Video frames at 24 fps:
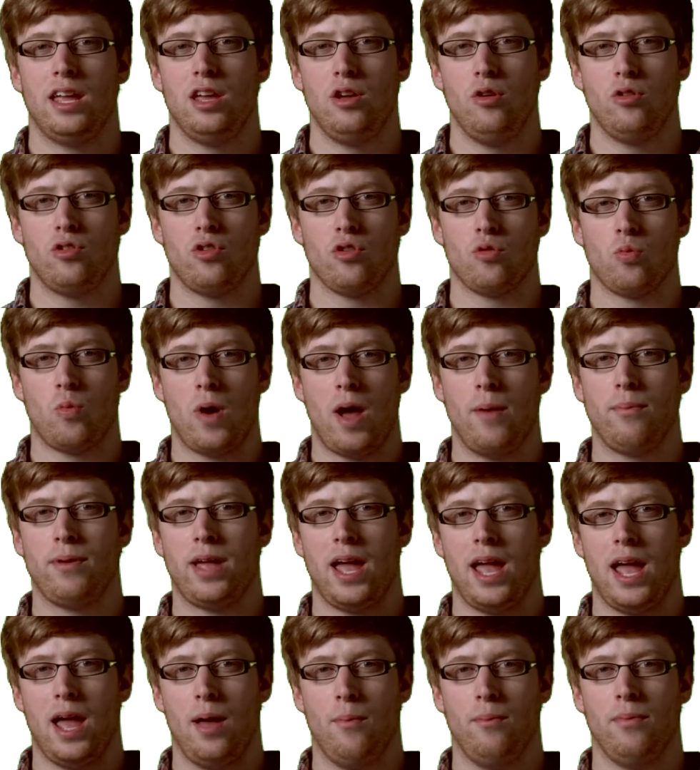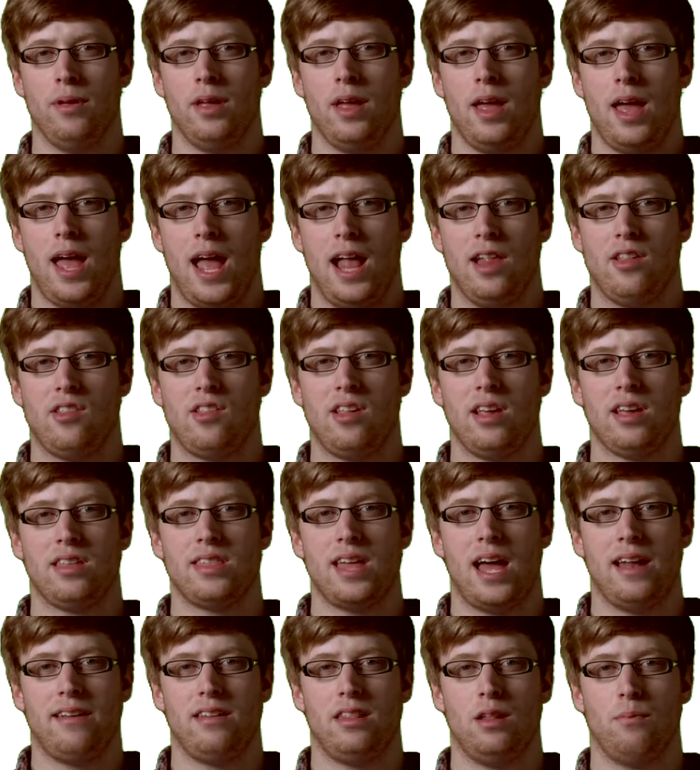a user's webcam and sync
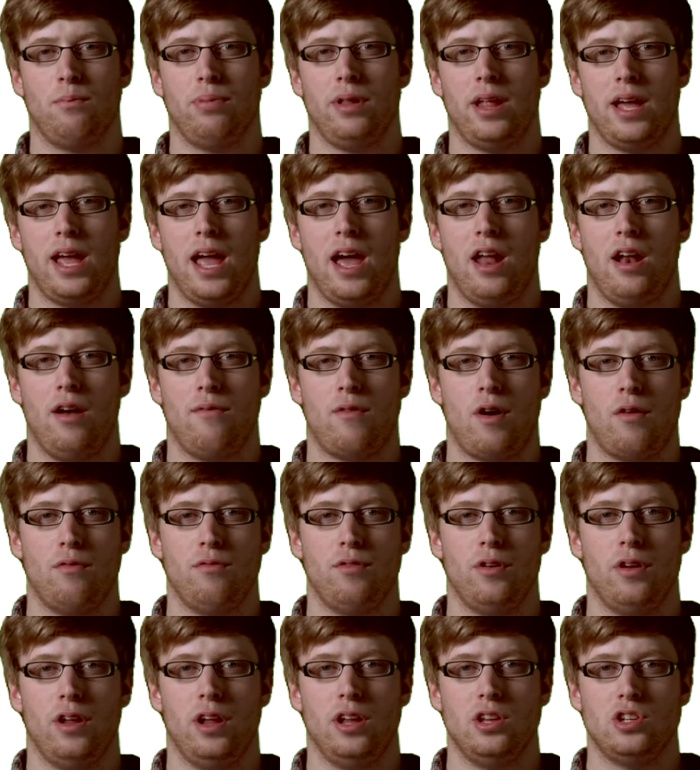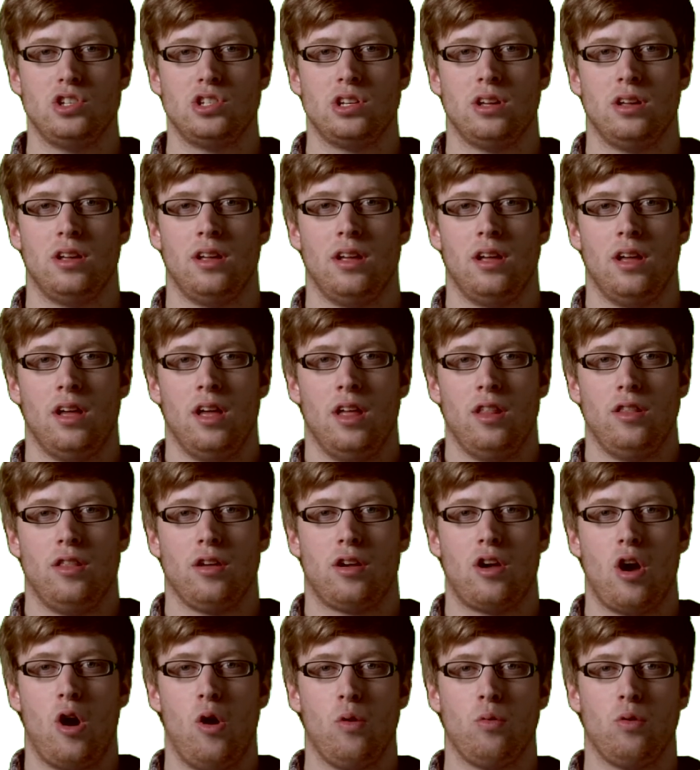that to the playhead of our footage. The
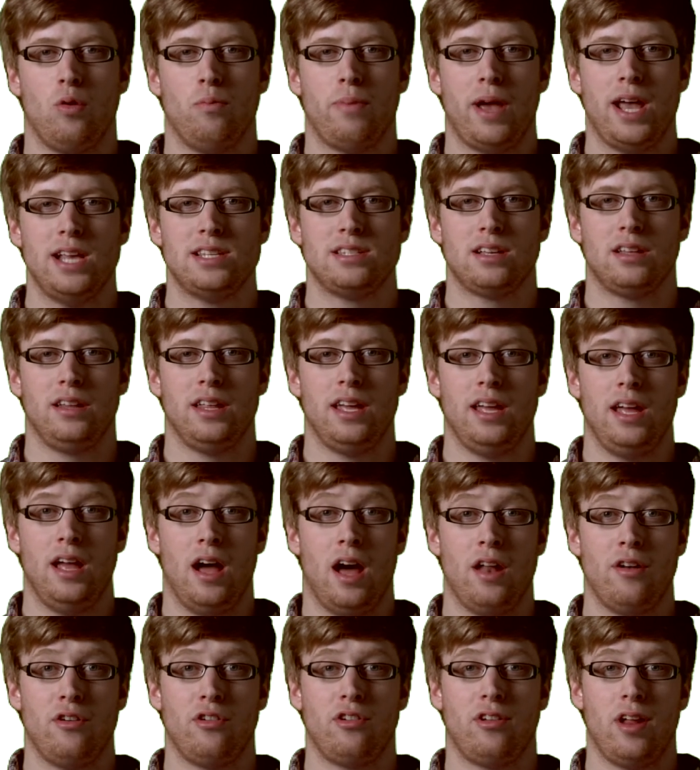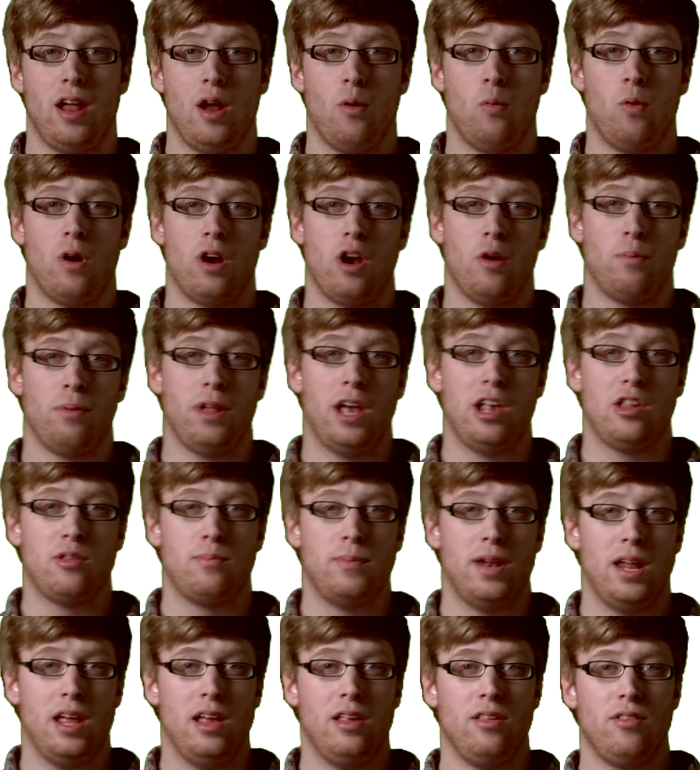code will basically understand where your
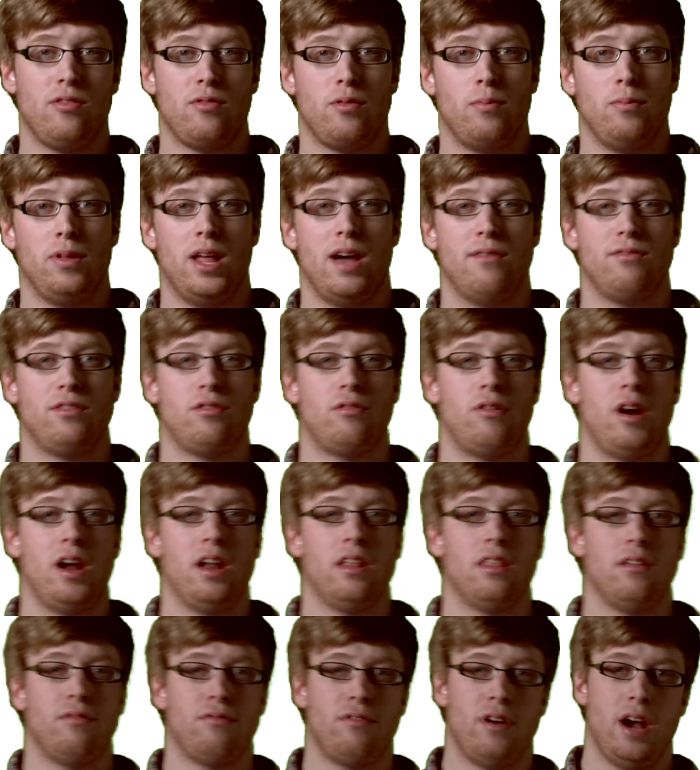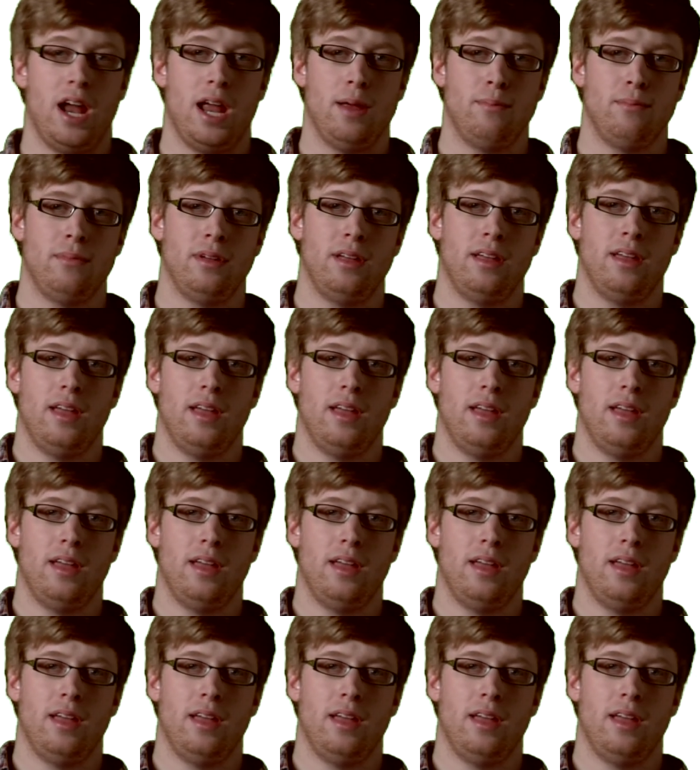placement is from left to right of the frame